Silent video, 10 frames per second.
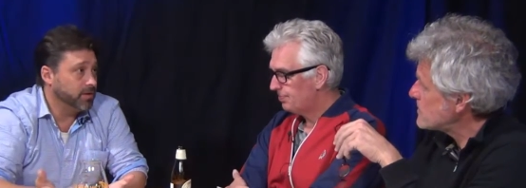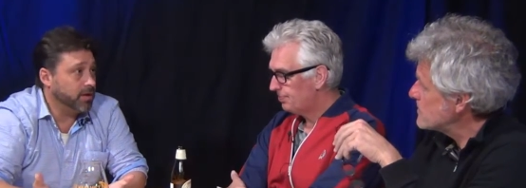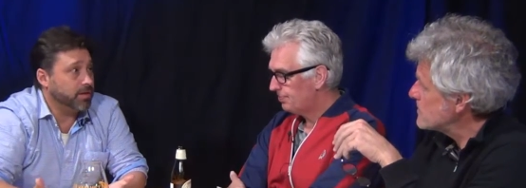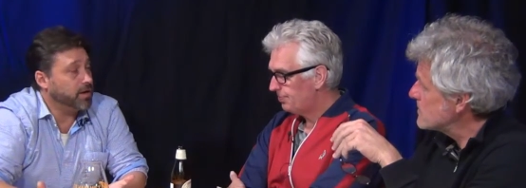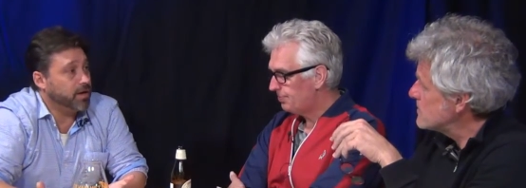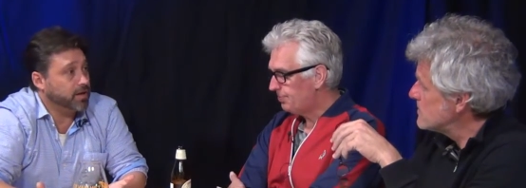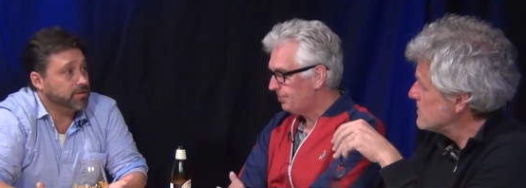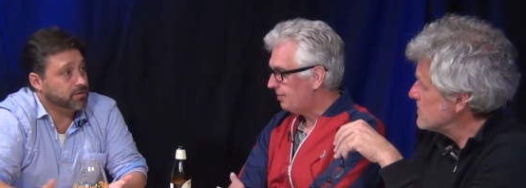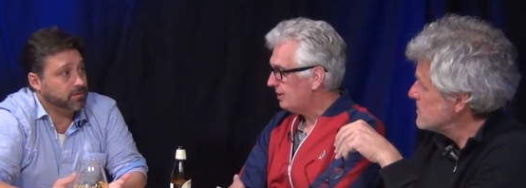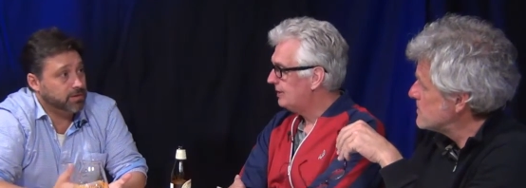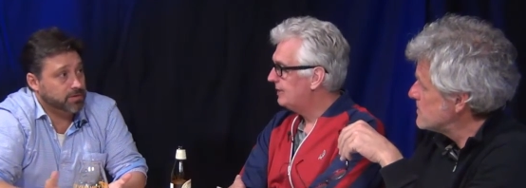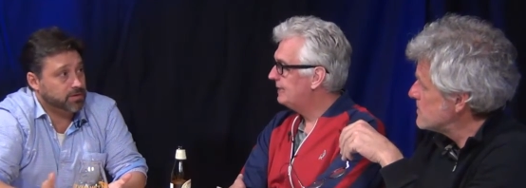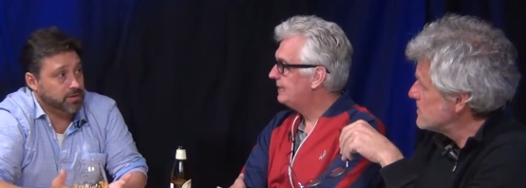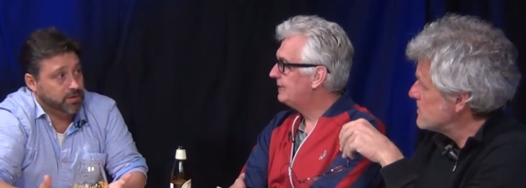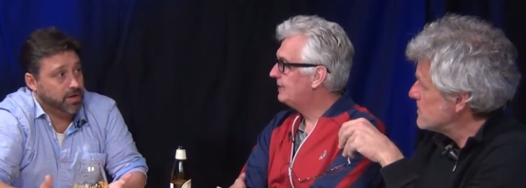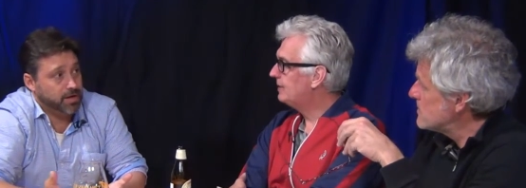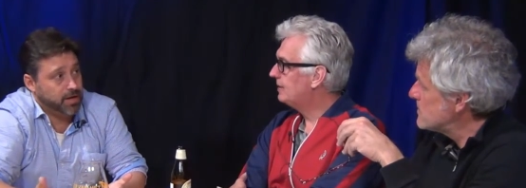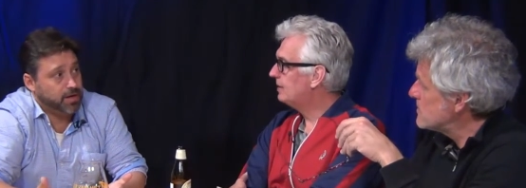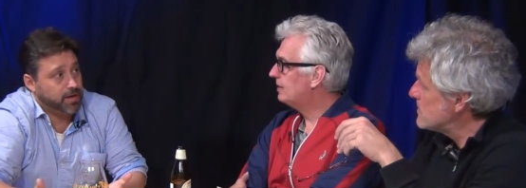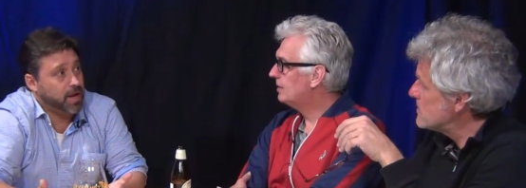Speaker 1: that are getting they are
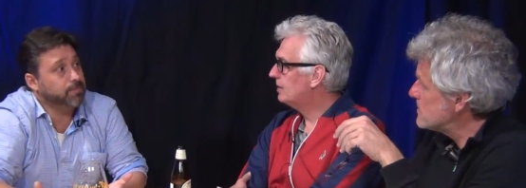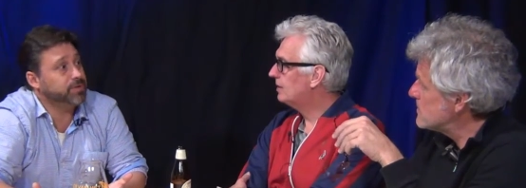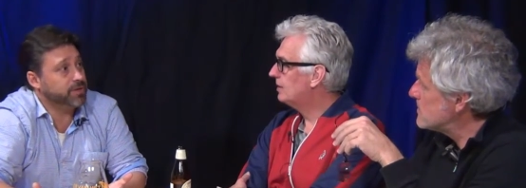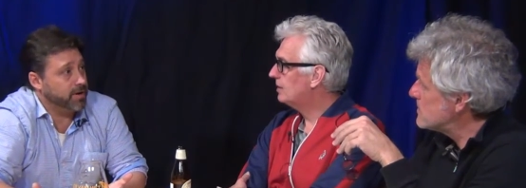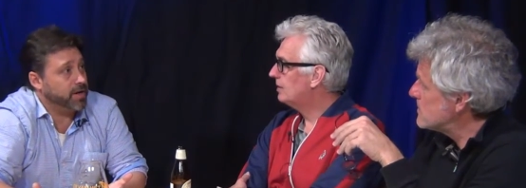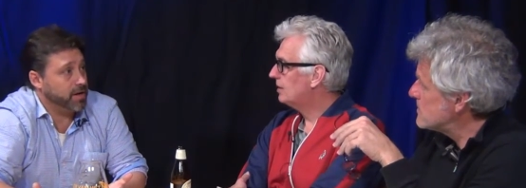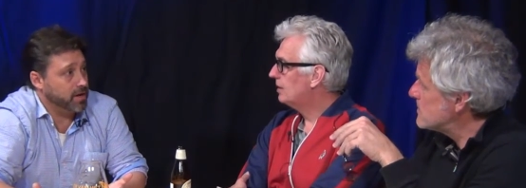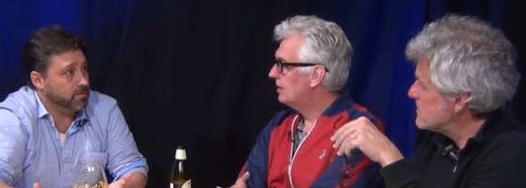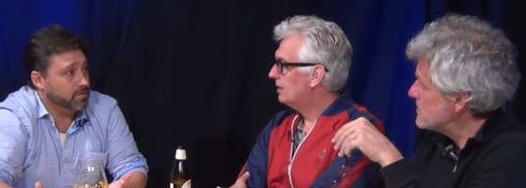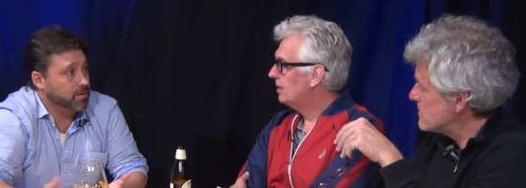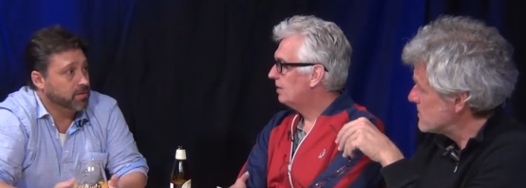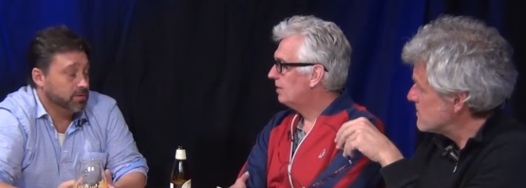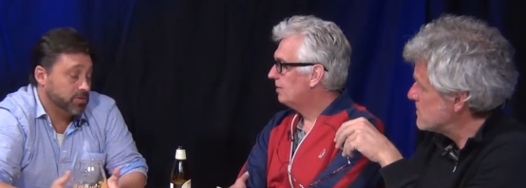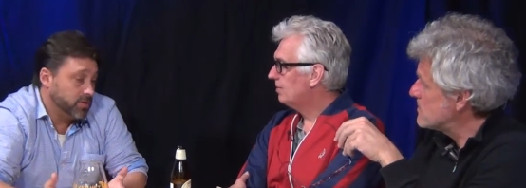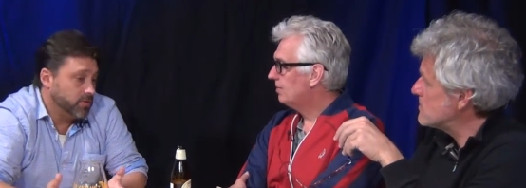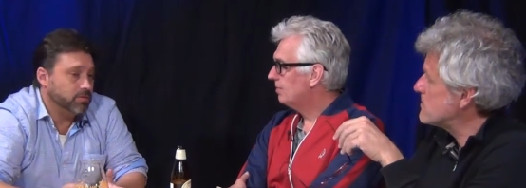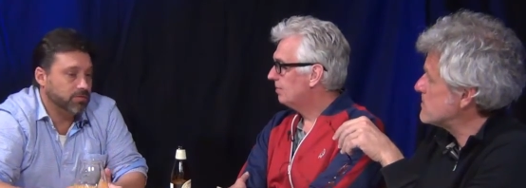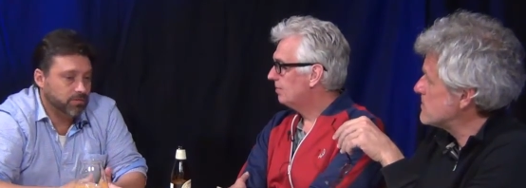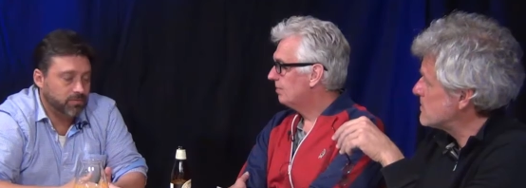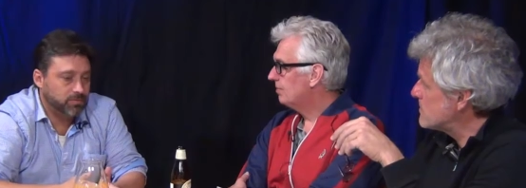getting empty right now.
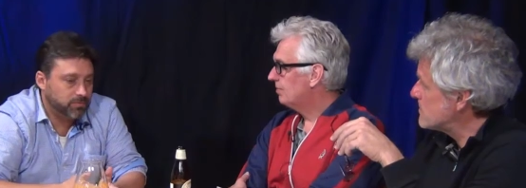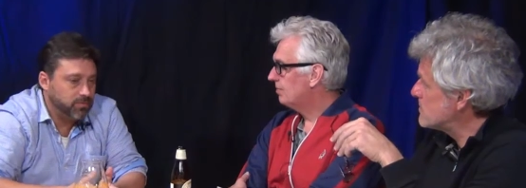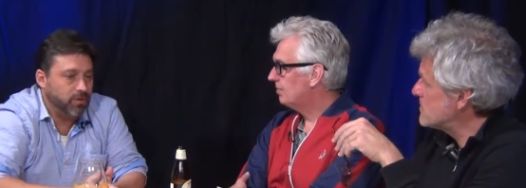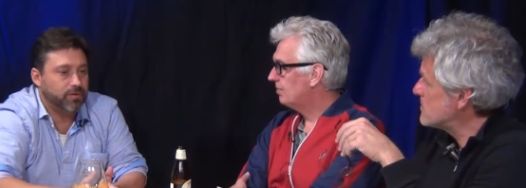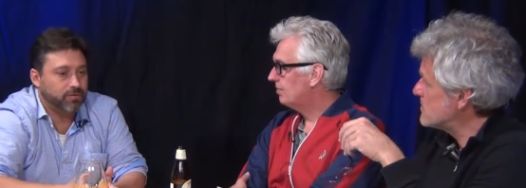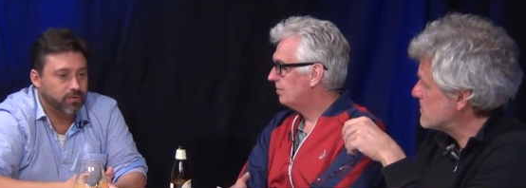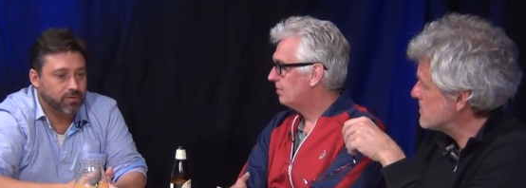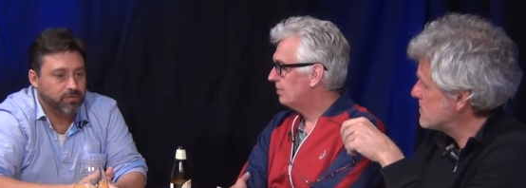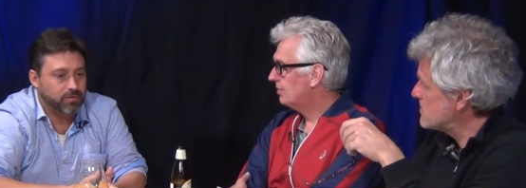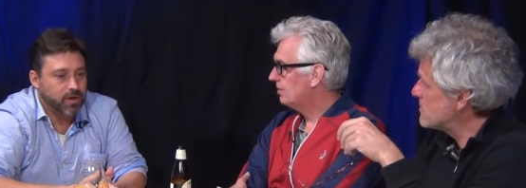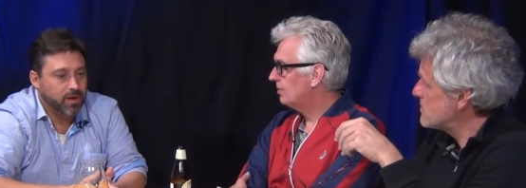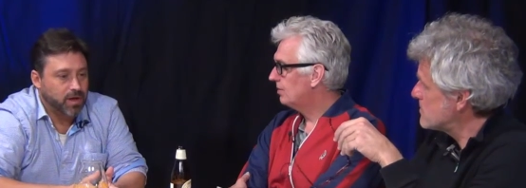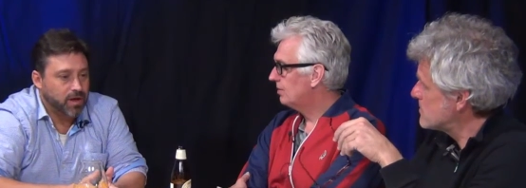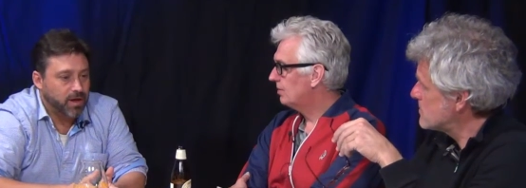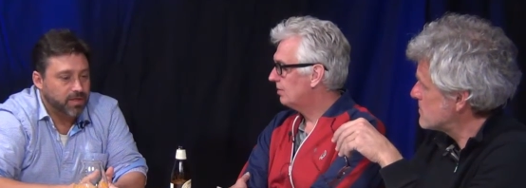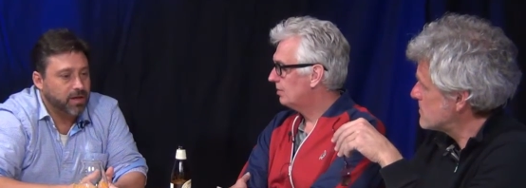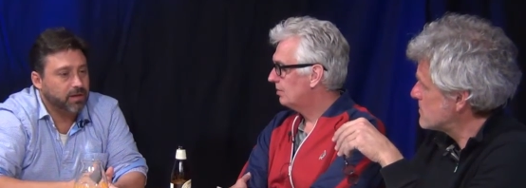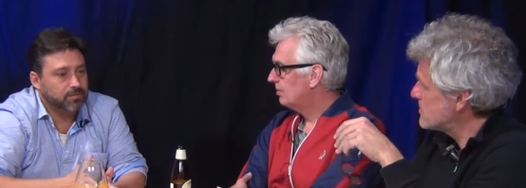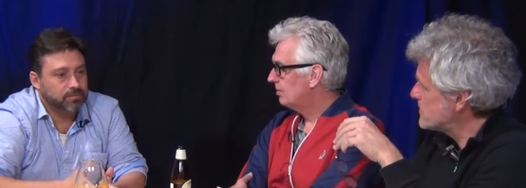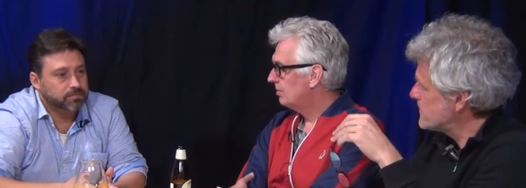So for for I
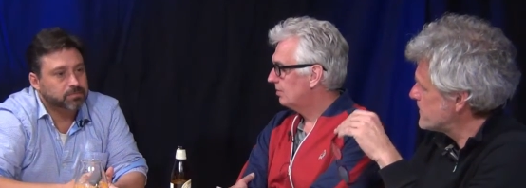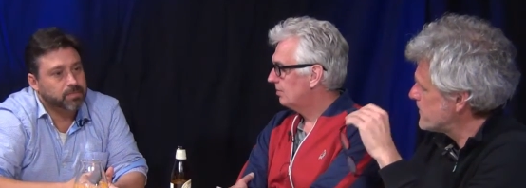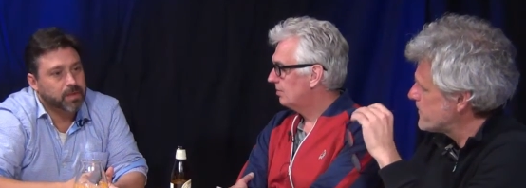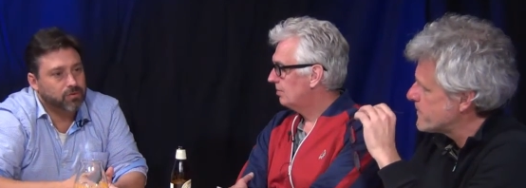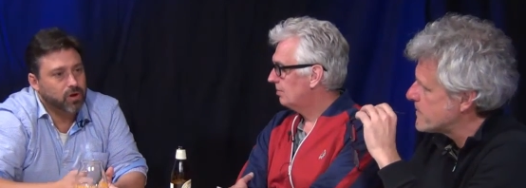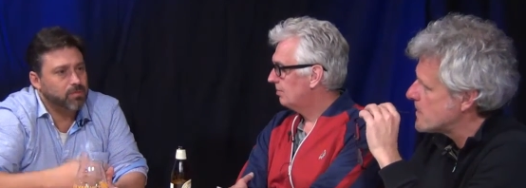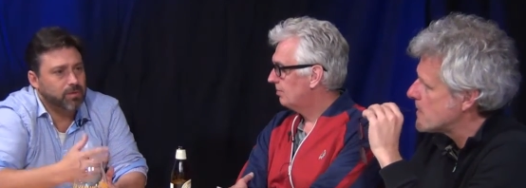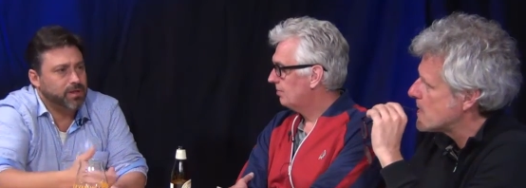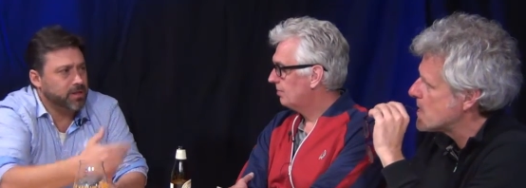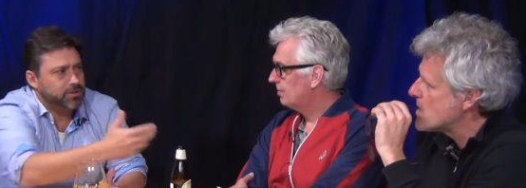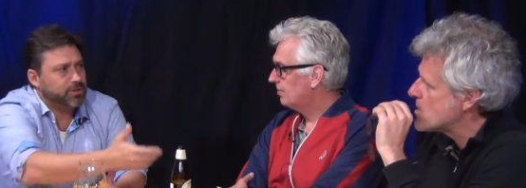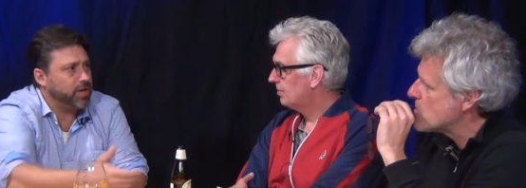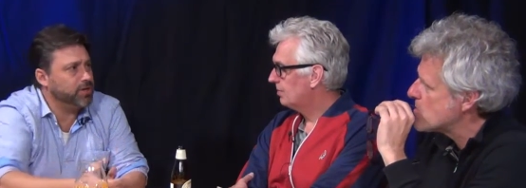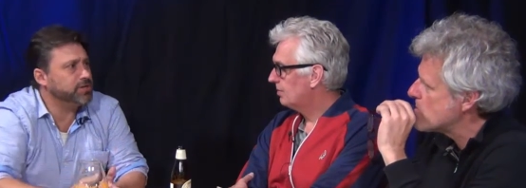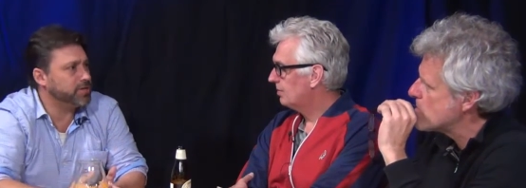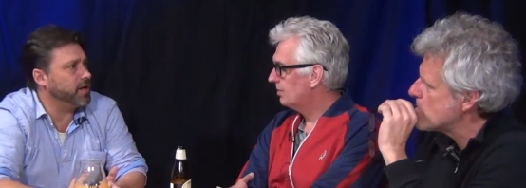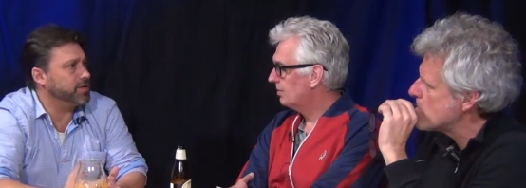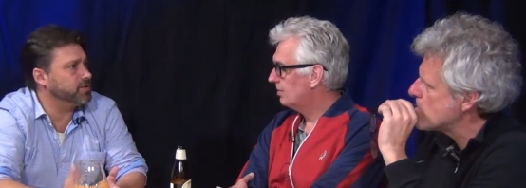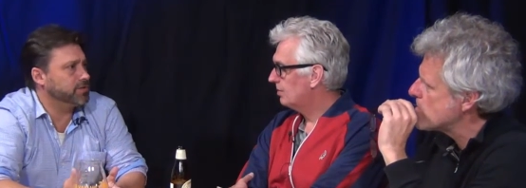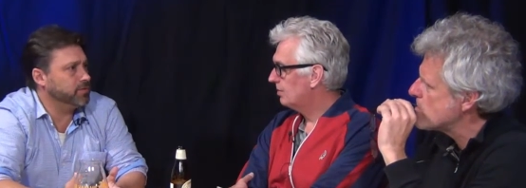think Normally, this change
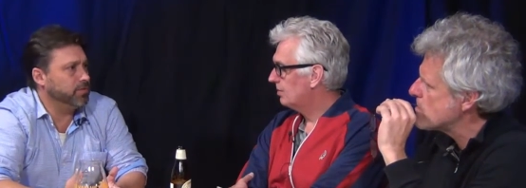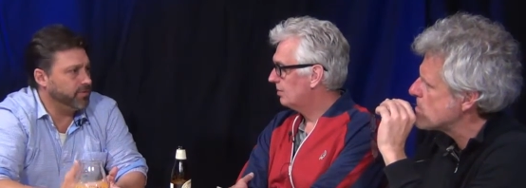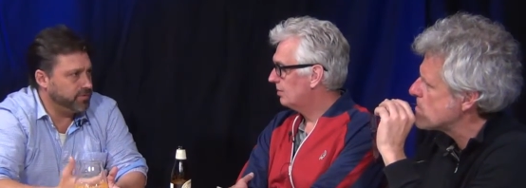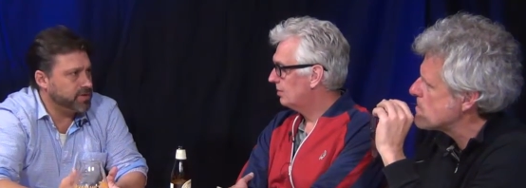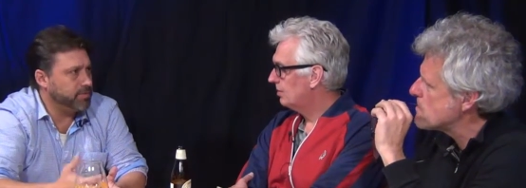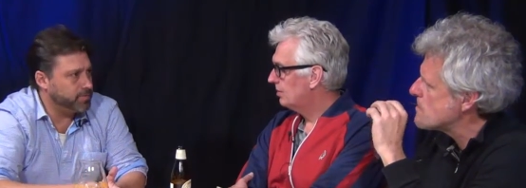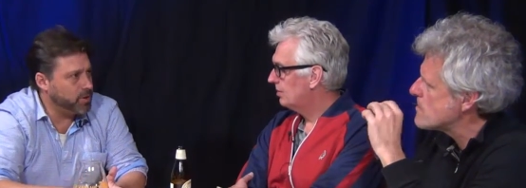starts with some